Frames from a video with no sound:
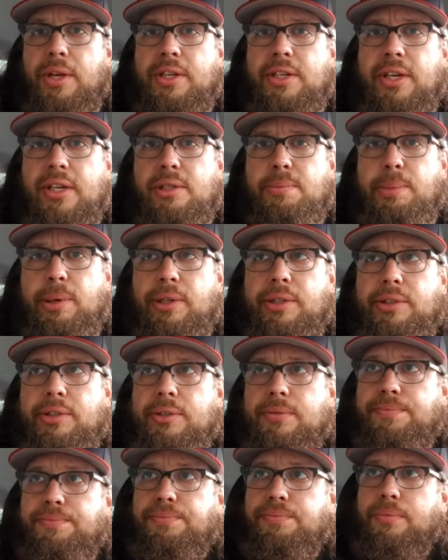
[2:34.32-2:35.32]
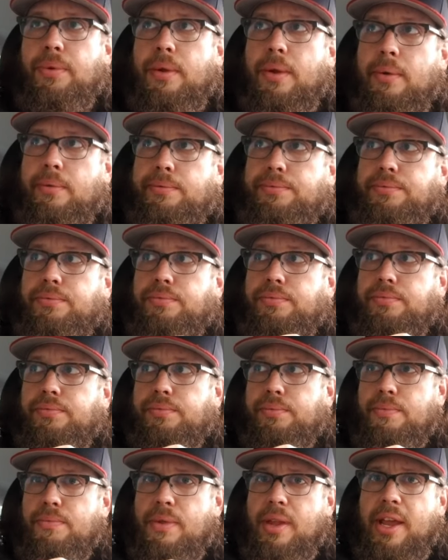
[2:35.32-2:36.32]
It does burst.
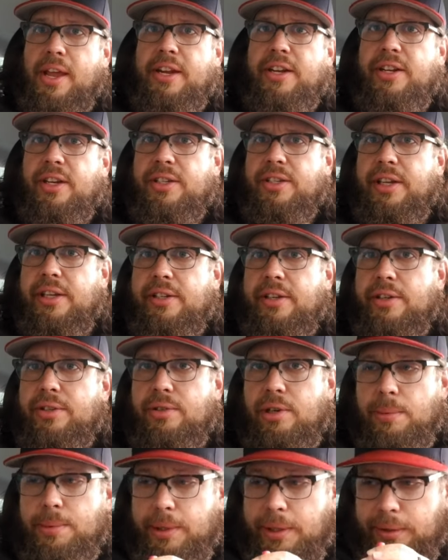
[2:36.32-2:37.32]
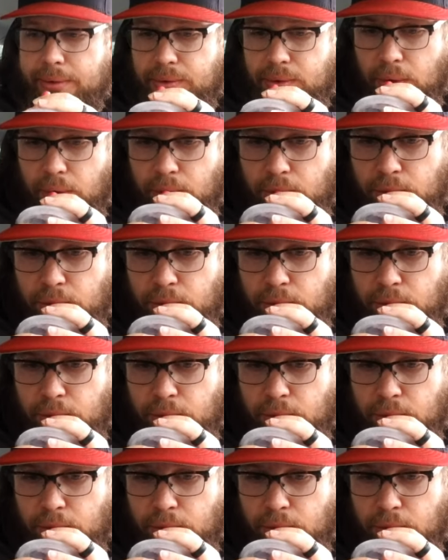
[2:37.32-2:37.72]
It does taste like strawberry.